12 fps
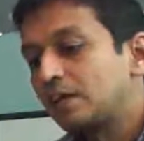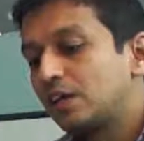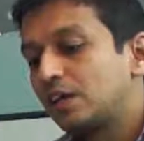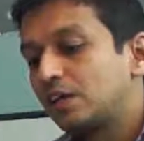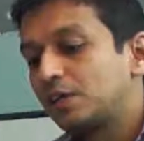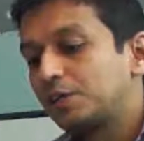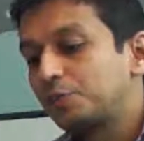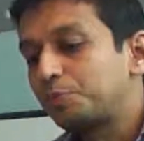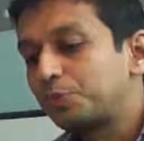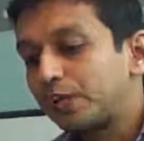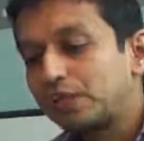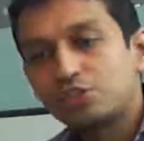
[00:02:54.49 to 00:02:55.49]
To
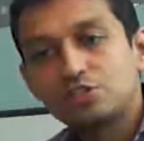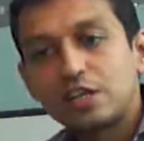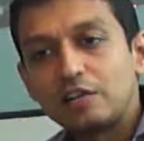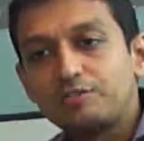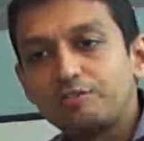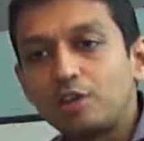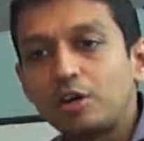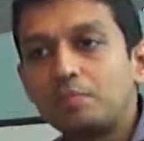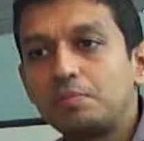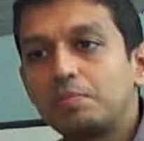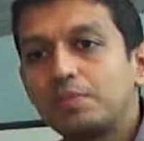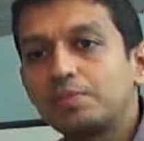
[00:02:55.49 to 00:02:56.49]
protect yourself
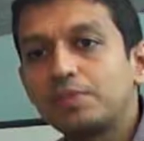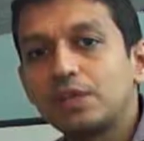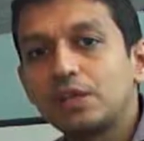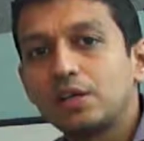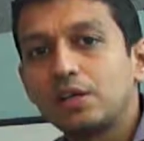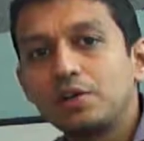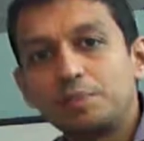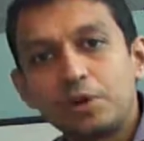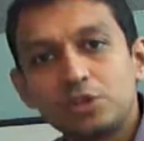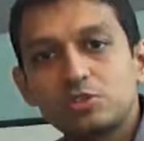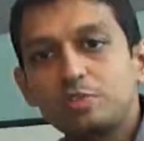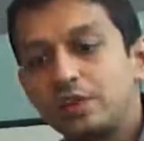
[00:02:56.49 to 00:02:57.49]
from a
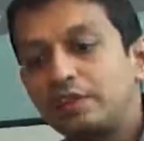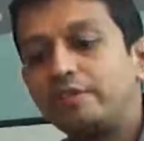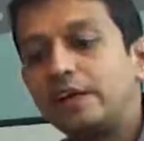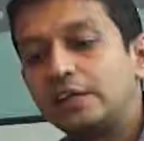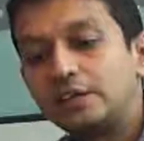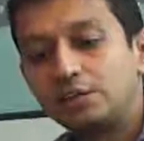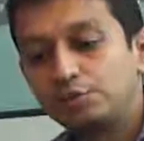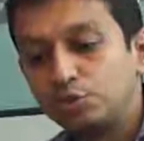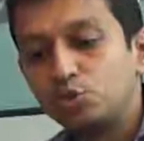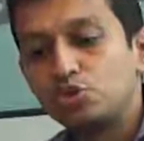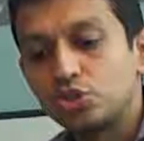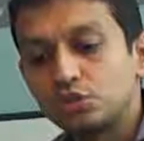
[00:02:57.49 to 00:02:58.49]
possible event in the
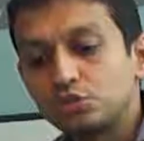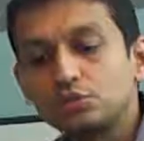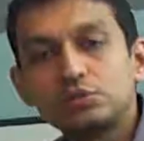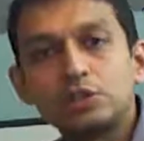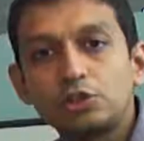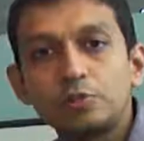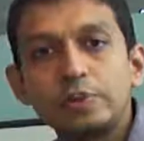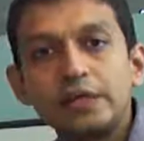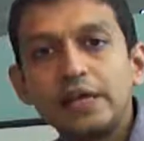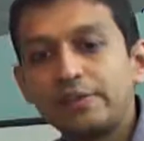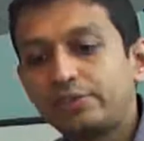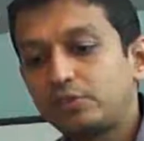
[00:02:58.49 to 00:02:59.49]
future, that could be
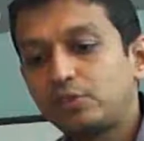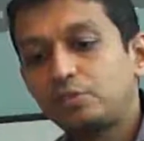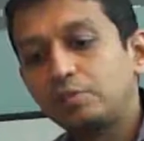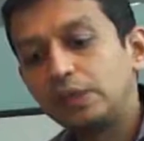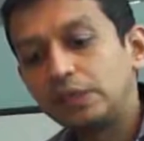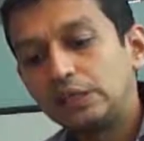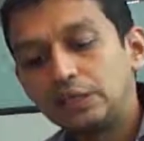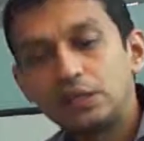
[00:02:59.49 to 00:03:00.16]
death, could be